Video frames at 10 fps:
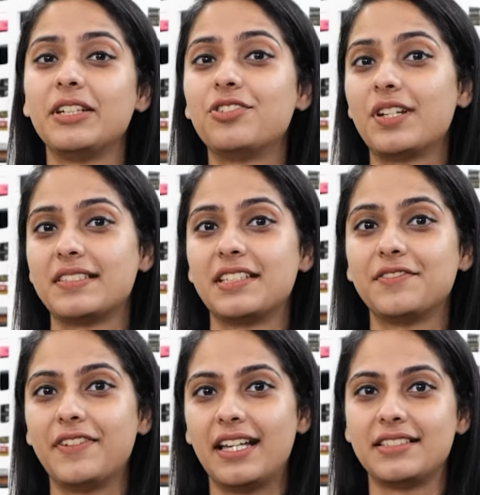interesting
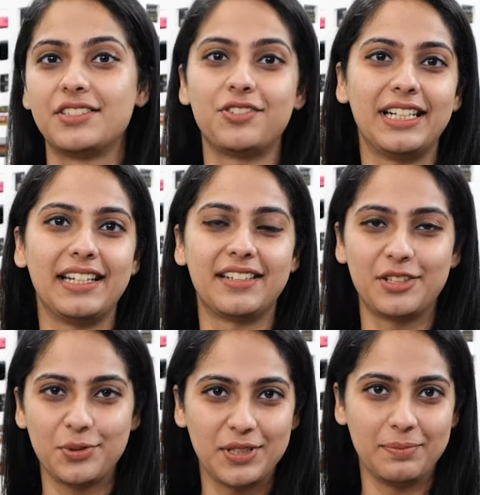facets related
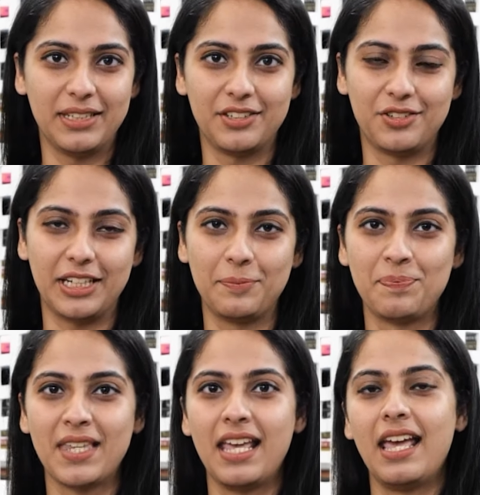to the military.
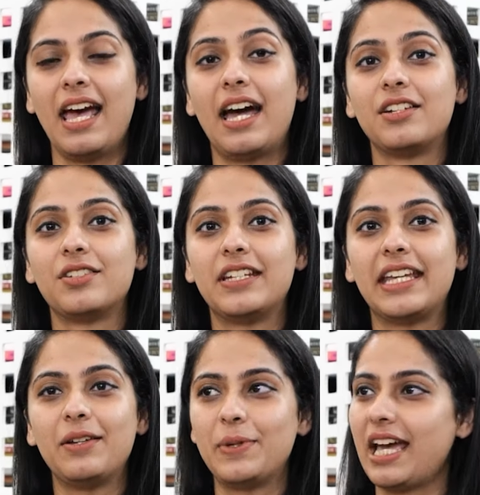And
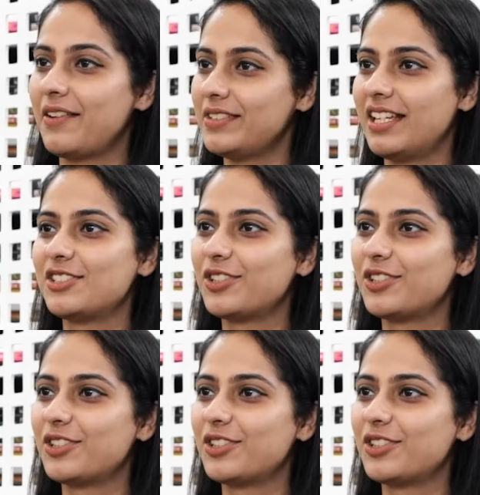today we have with us